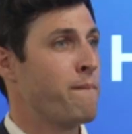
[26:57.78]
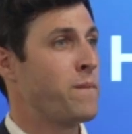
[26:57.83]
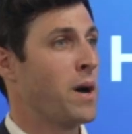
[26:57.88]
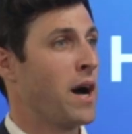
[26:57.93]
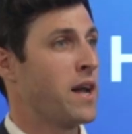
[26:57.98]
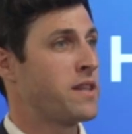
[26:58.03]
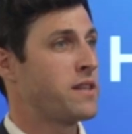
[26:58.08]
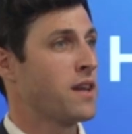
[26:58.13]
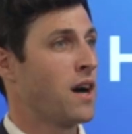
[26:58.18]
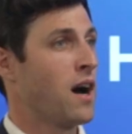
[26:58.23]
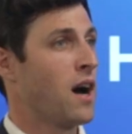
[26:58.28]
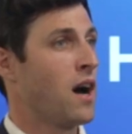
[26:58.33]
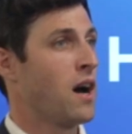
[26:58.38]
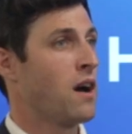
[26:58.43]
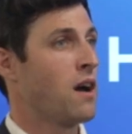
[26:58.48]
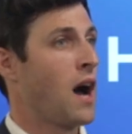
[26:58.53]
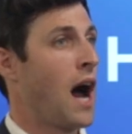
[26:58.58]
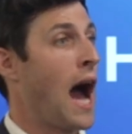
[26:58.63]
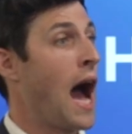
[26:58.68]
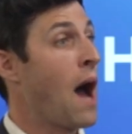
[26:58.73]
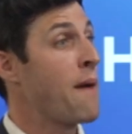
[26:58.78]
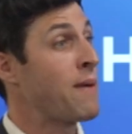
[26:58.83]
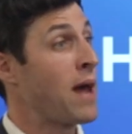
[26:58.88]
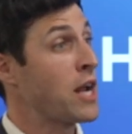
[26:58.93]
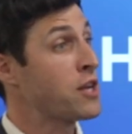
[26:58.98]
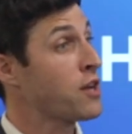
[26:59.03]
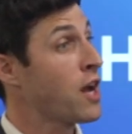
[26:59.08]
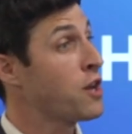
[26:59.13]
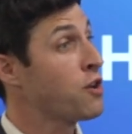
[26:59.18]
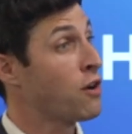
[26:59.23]
But I mean,
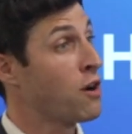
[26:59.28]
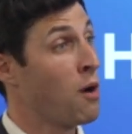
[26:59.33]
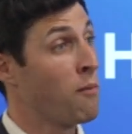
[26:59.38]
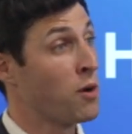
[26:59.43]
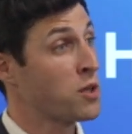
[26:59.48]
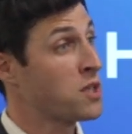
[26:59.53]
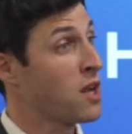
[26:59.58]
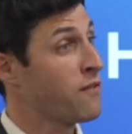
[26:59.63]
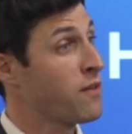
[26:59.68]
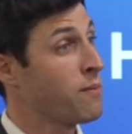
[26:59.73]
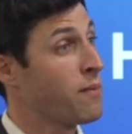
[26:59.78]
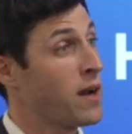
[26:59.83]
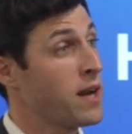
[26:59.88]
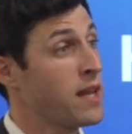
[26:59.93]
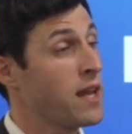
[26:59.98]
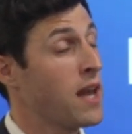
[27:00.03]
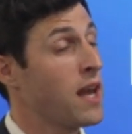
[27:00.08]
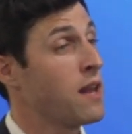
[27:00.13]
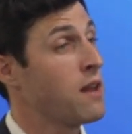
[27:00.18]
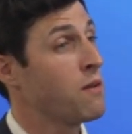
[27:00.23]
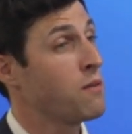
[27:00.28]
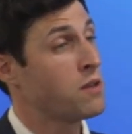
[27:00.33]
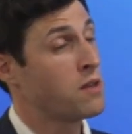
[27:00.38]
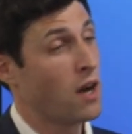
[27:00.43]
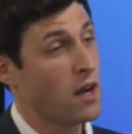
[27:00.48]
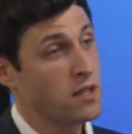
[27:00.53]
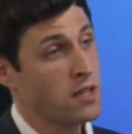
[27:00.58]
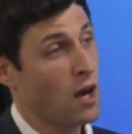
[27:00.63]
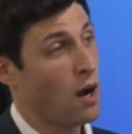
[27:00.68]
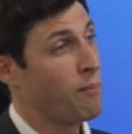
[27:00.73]
I try to do it on almost everybody. It
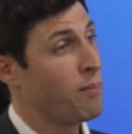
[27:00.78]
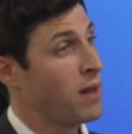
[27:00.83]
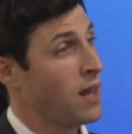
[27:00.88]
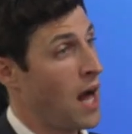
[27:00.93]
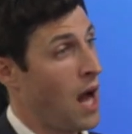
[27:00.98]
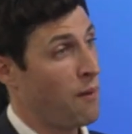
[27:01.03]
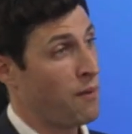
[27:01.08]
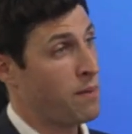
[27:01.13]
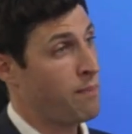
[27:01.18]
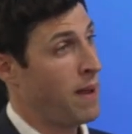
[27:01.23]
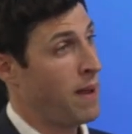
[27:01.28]
does help a lot with